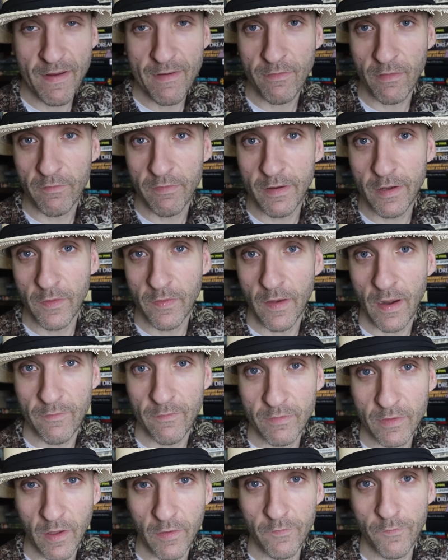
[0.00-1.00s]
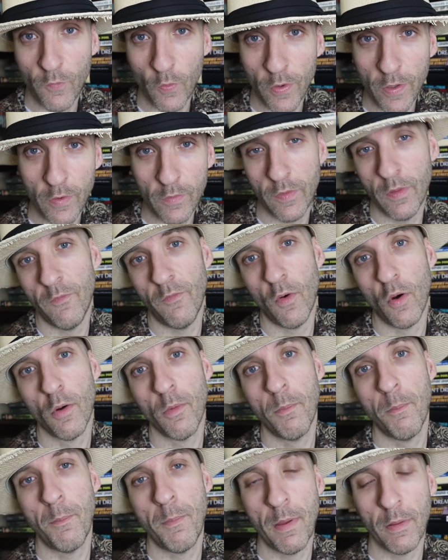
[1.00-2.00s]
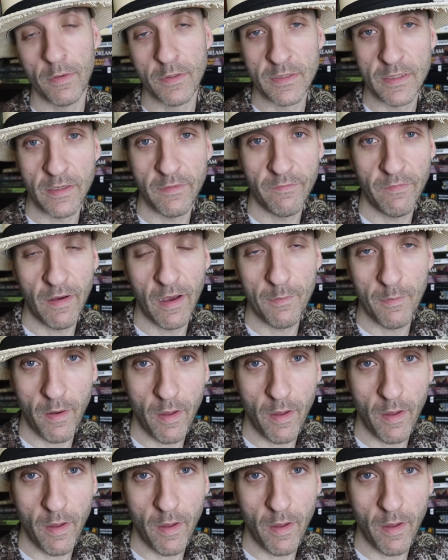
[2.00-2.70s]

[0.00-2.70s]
favorite video that I've done for you: the four pillars that define